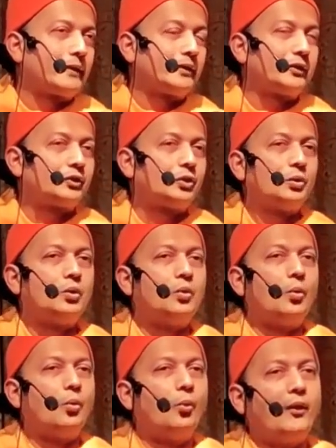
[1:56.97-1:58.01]

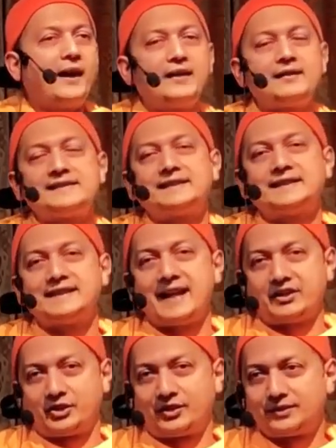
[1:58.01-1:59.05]
So where is the
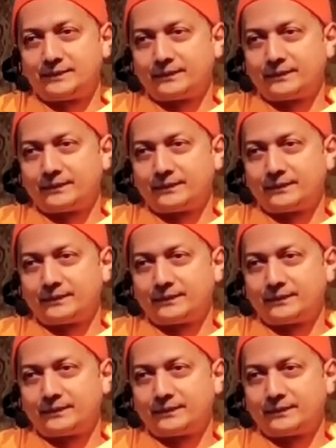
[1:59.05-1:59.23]
catch?